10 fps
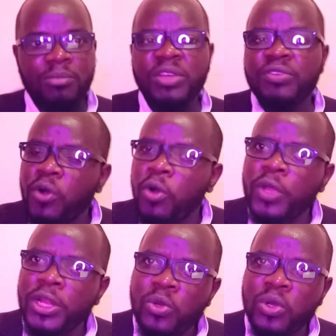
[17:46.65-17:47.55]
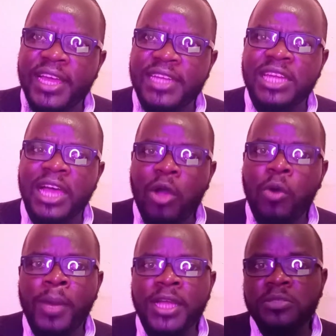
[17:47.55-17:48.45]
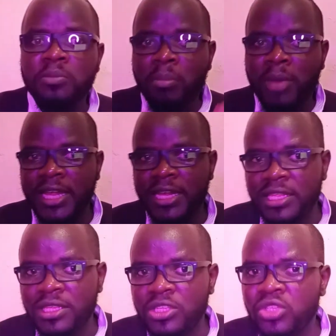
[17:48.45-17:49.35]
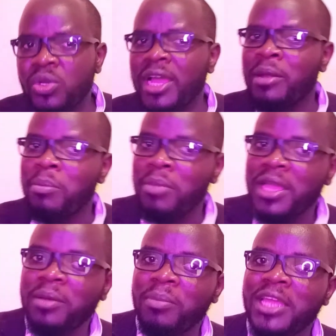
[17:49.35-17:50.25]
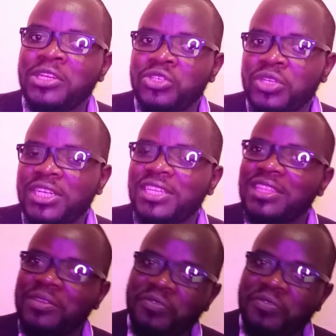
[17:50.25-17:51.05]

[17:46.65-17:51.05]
Before we look at how much money you can make by trading the